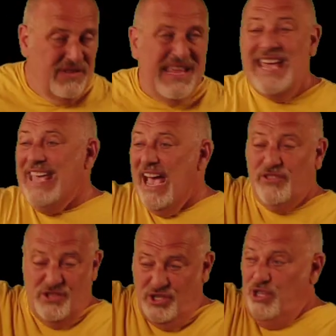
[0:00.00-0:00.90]
take
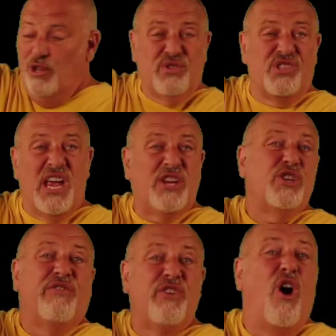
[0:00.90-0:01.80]
out this huge
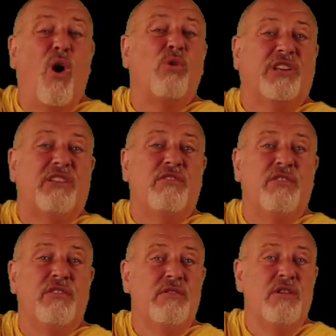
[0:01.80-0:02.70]
section of colon,
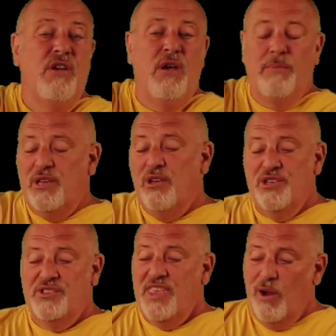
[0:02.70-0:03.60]

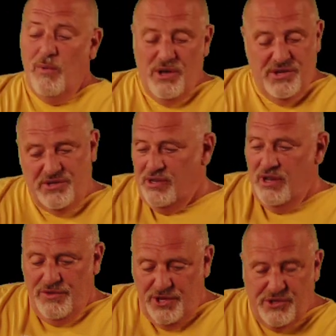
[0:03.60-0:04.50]
because there
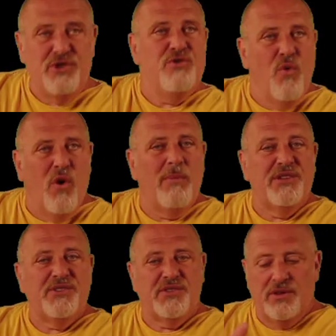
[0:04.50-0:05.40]
was this
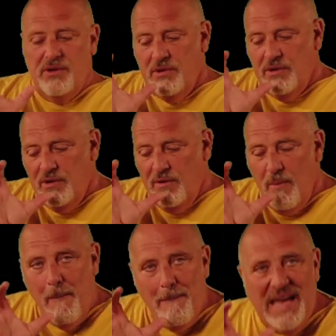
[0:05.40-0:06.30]
enormous
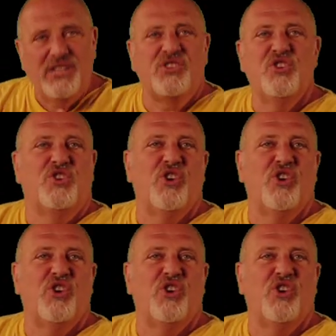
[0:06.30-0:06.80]
mason